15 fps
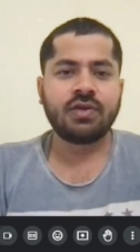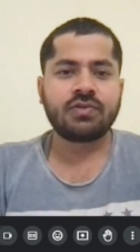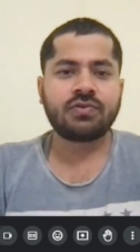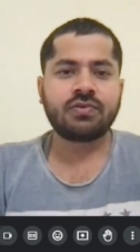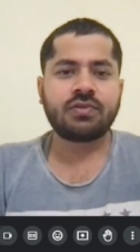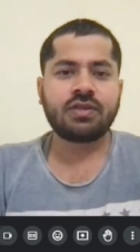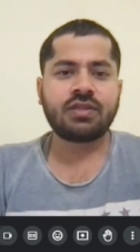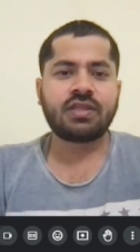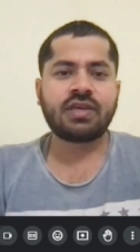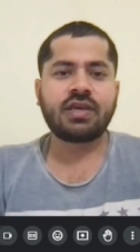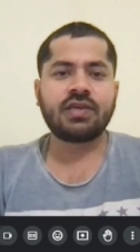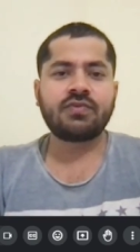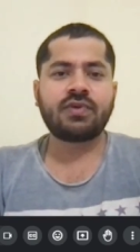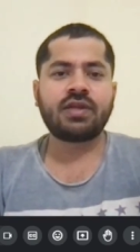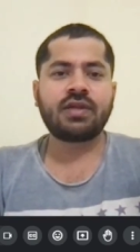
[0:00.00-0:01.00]
So the thing
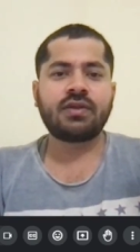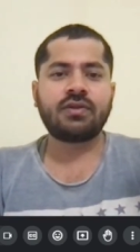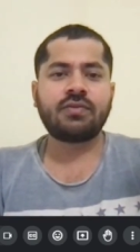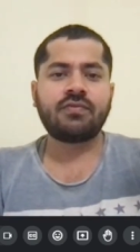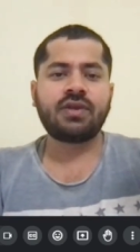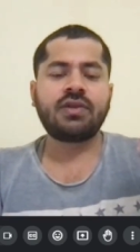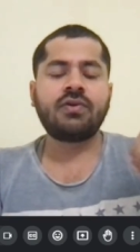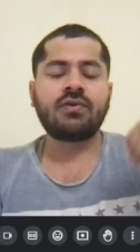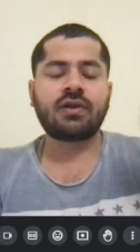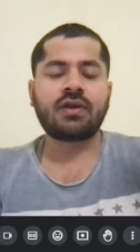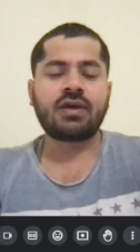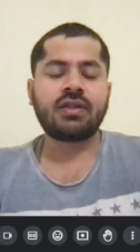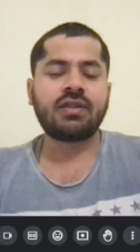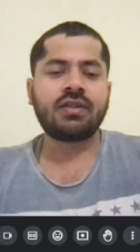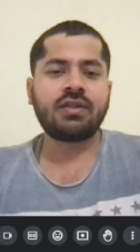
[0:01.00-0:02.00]
is when when you
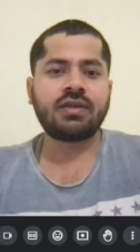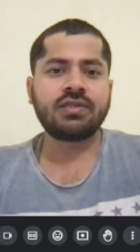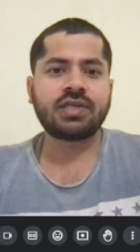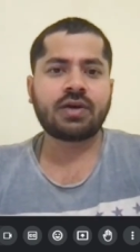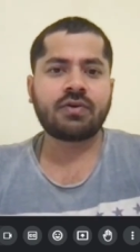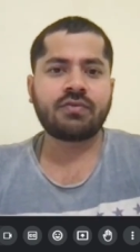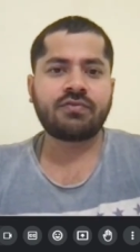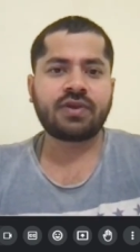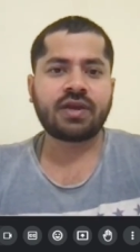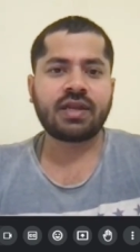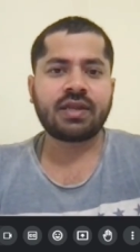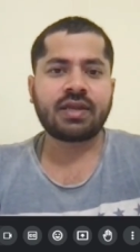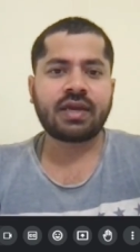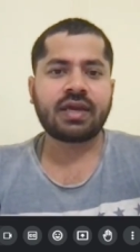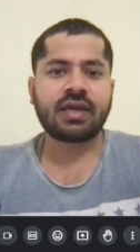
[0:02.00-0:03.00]
run the Java file
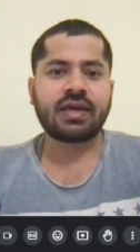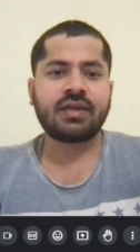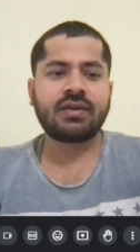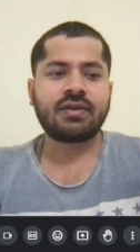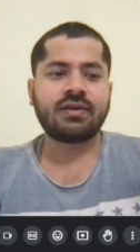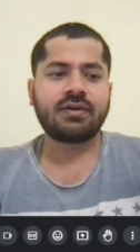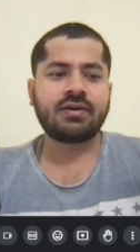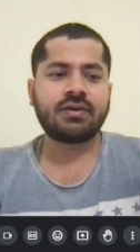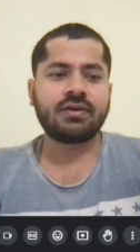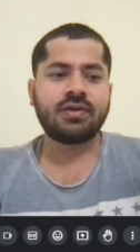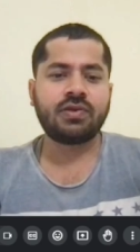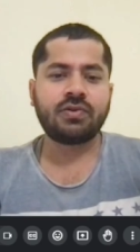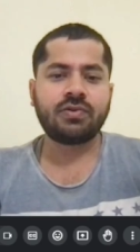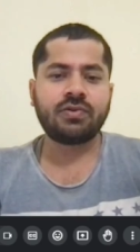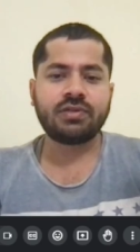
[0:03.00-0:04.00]
and uh,
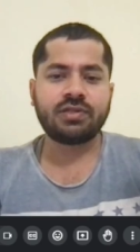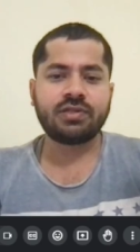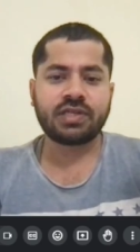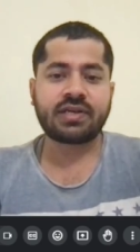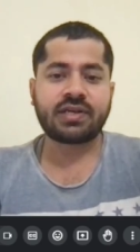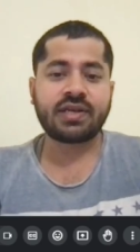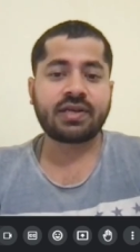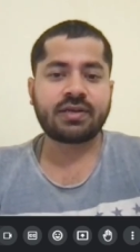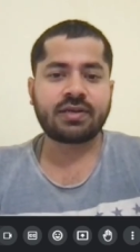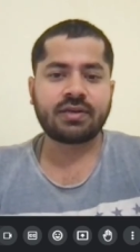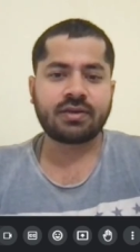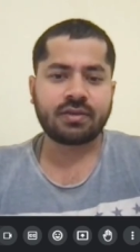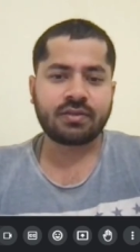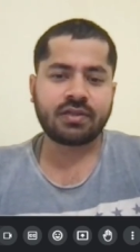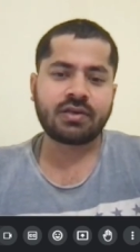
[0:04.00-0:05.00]
you generate
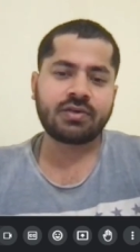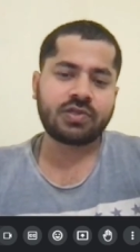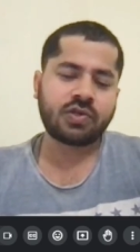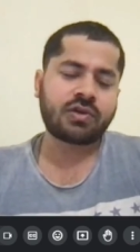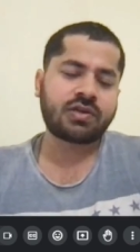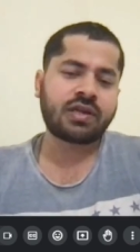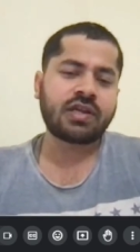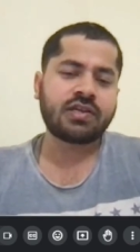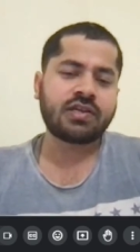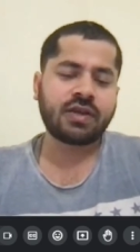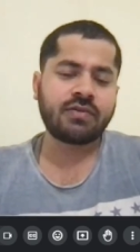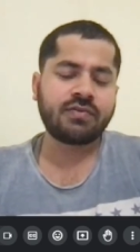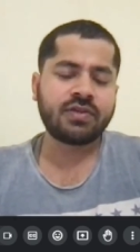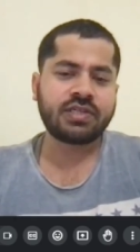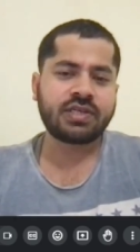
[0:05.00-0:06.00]
uh, the dot class
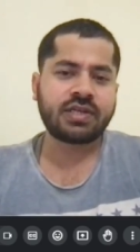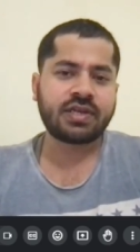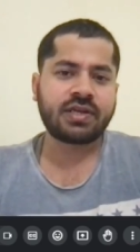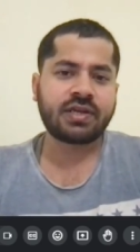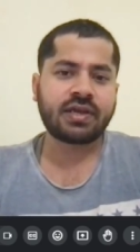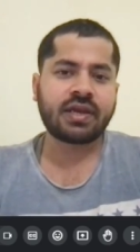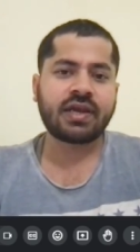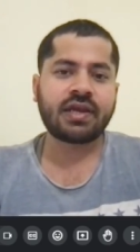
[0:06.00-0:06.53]
file will generate.